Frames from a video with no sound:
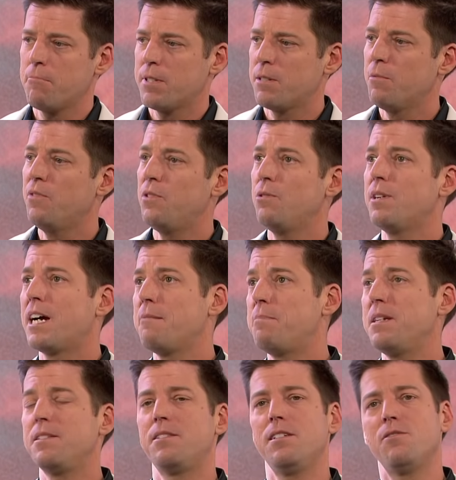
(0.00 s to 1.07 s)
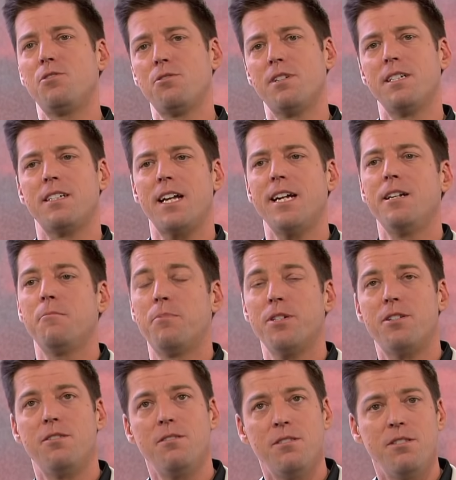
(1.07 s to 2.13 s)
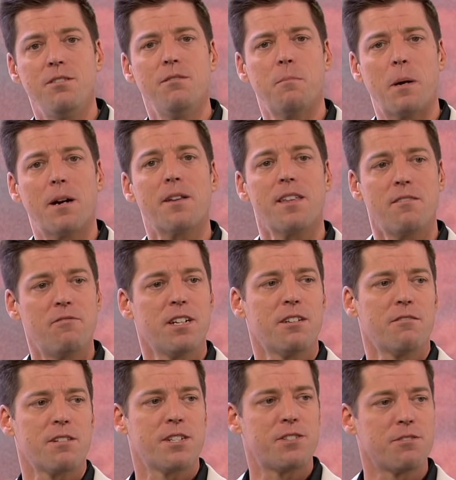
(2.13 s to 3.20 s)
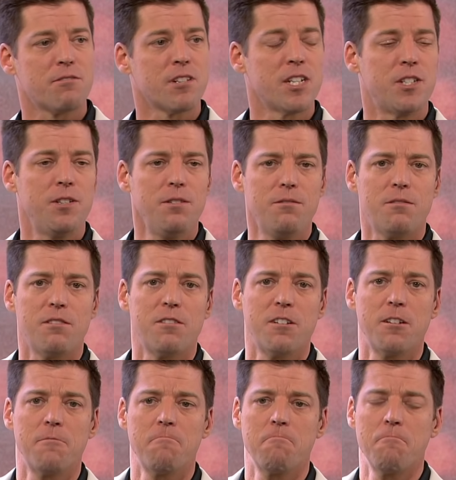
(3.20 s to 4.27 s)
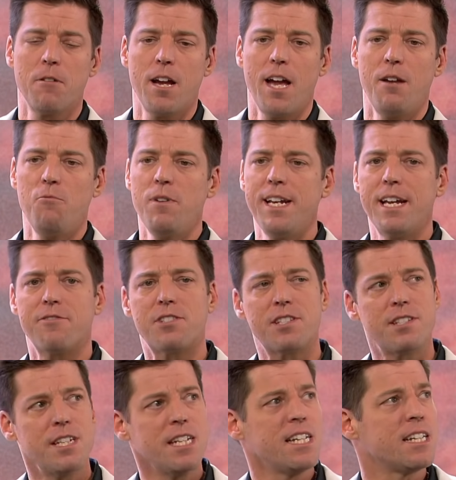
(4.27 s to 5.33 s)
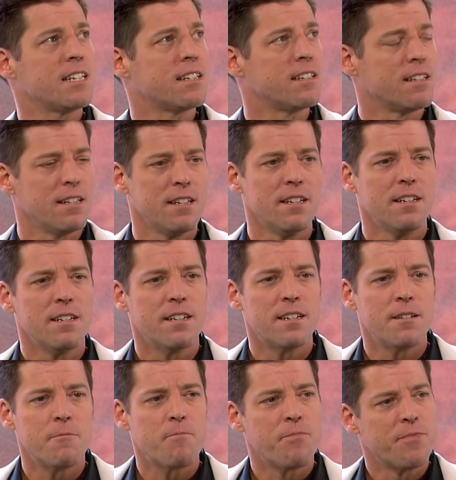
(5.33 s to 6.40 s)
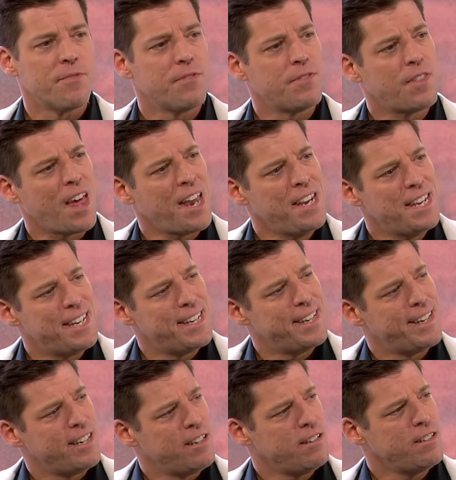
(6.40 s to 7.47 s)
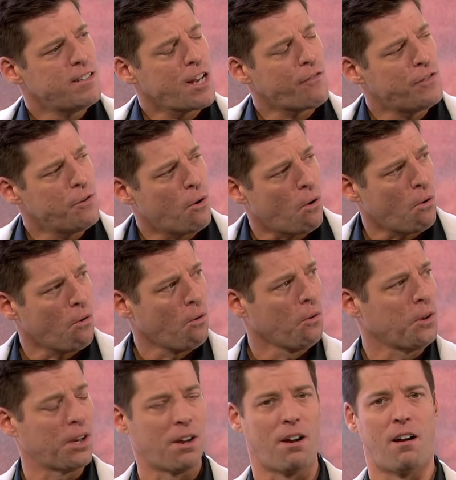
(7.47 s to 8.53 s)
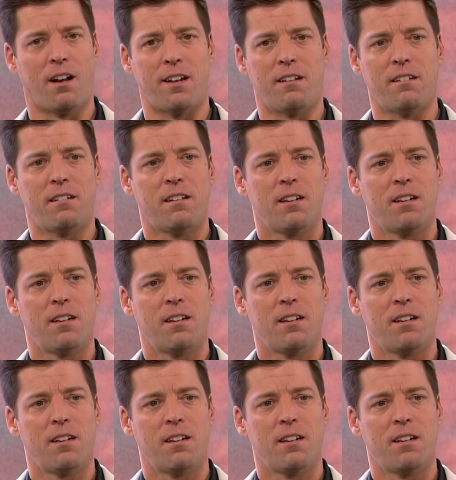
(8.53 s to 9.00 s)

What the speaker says: Some of you in IPC have joined later, but you're part of that victory story too. And we have seen that if you hold on